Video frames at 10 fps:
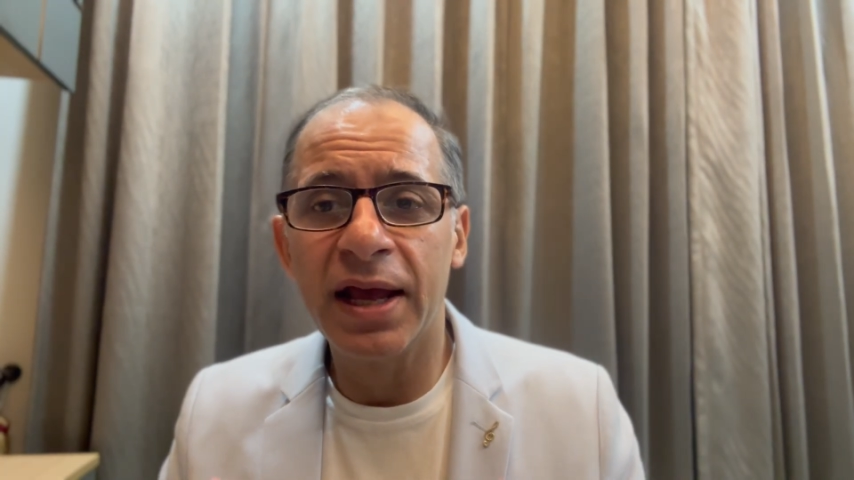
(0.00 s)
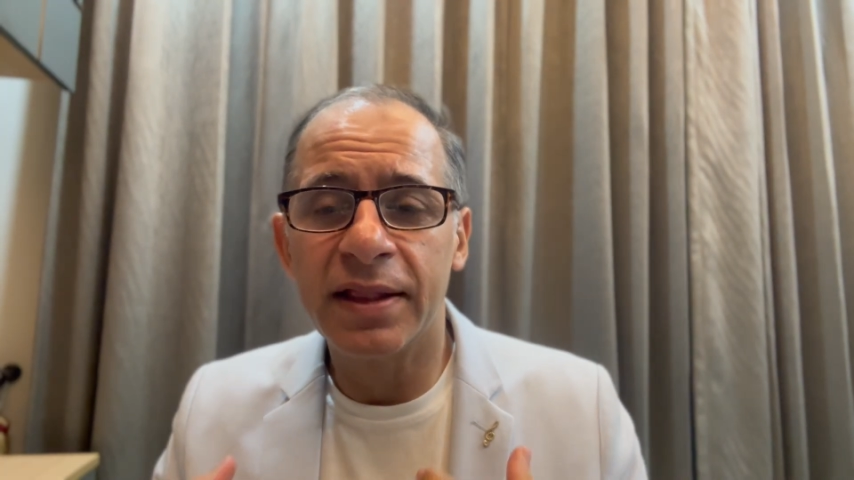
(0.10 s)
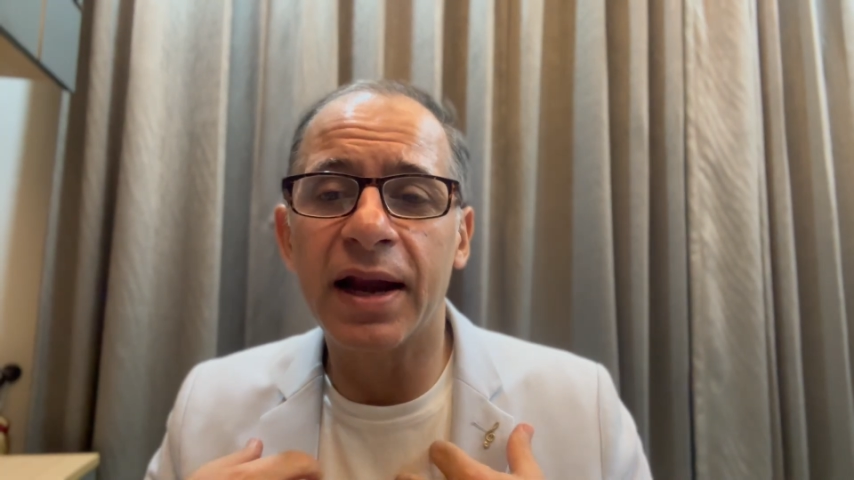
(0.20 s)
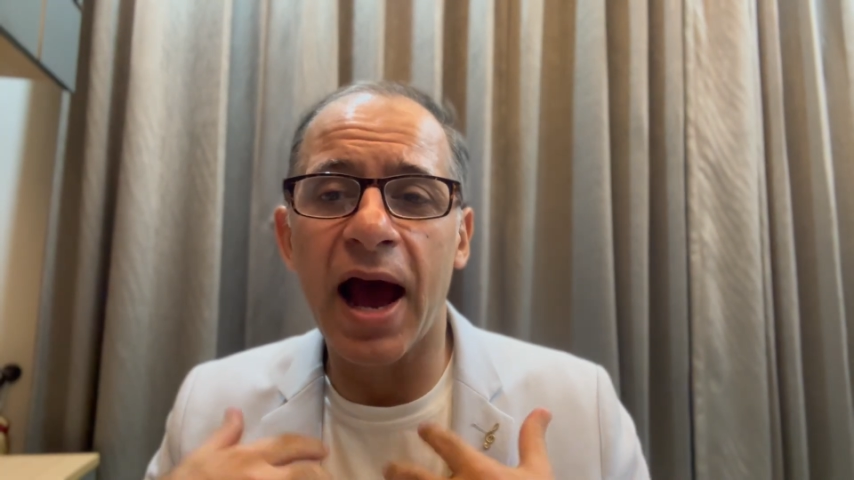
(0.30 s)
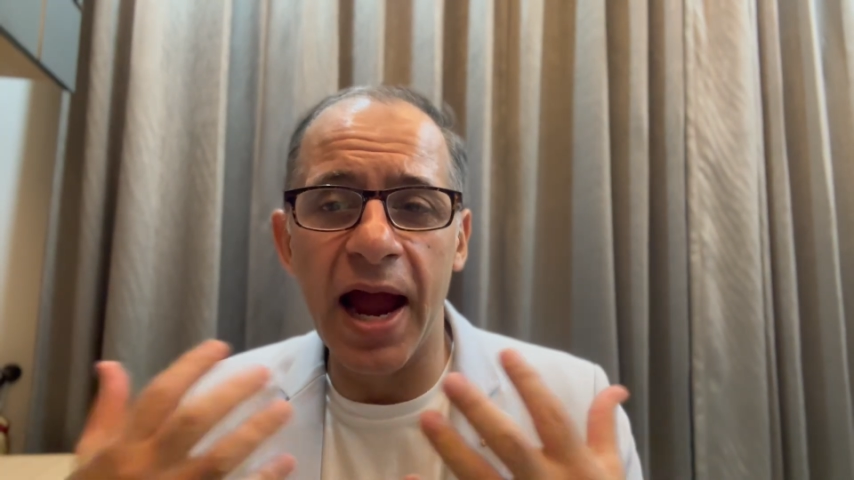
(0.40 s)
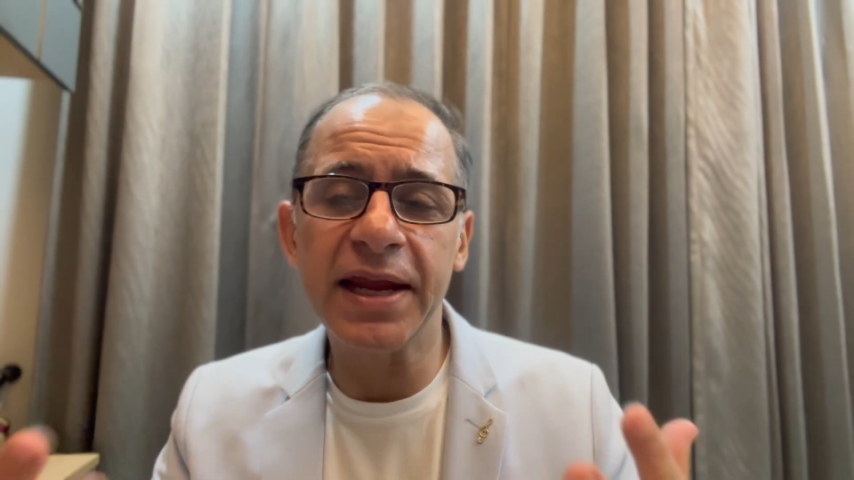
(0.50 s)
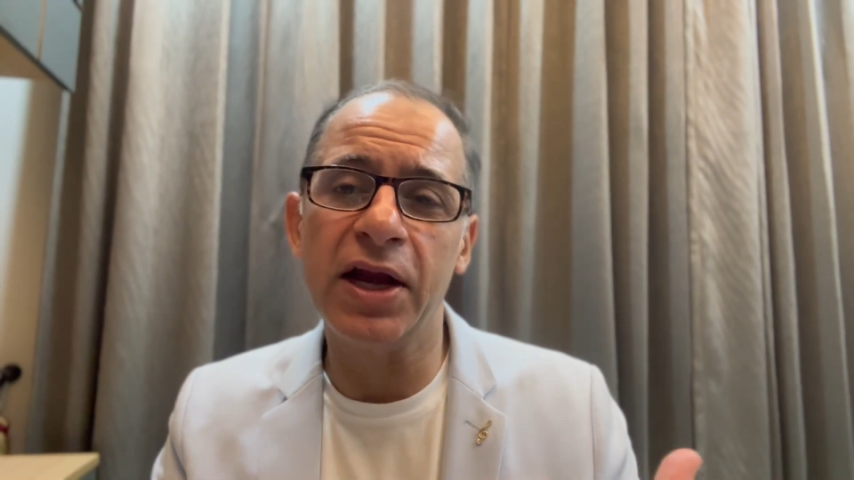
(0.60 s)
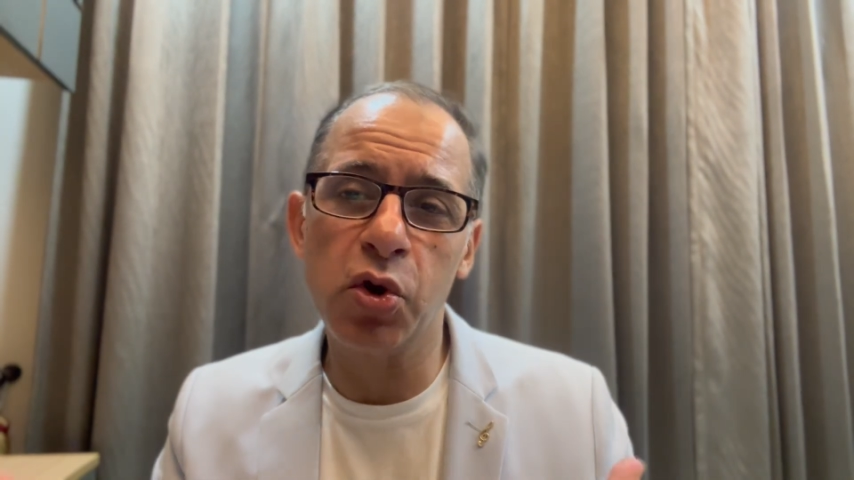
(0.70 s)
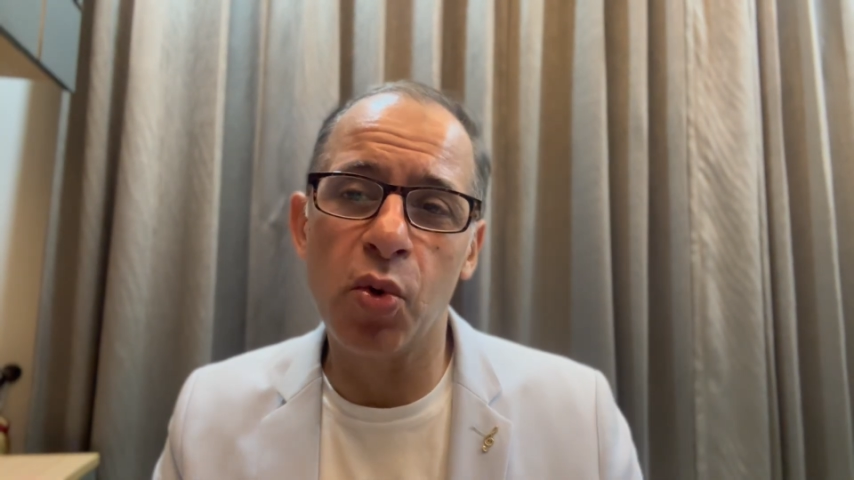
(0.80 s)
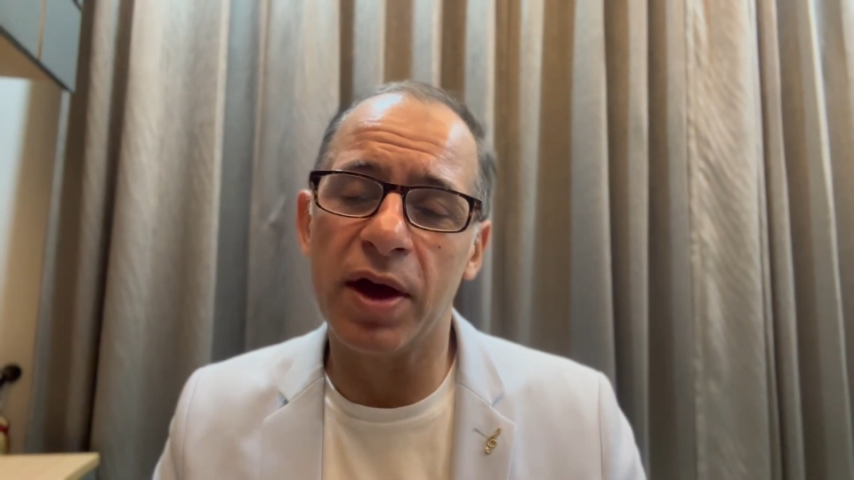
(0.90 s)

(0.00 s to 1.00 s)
that I can do